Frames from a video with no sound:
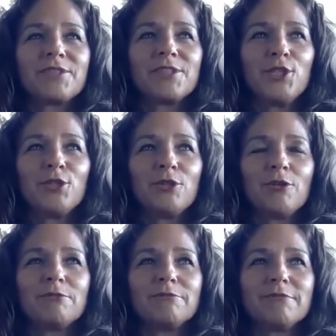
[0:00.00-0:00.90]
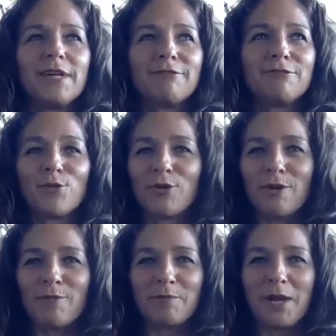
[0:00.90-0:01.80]
you don't have to worry
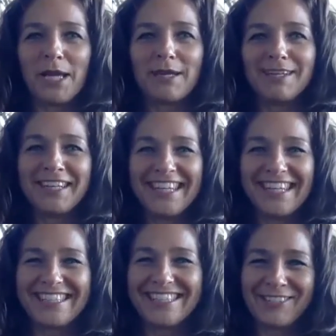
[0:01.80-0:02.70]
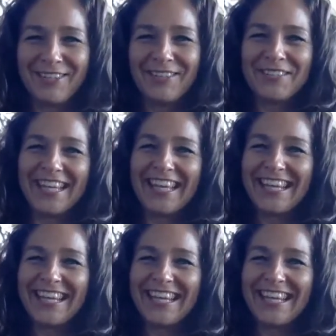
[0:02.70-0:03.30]
about money. That's what I'm saying.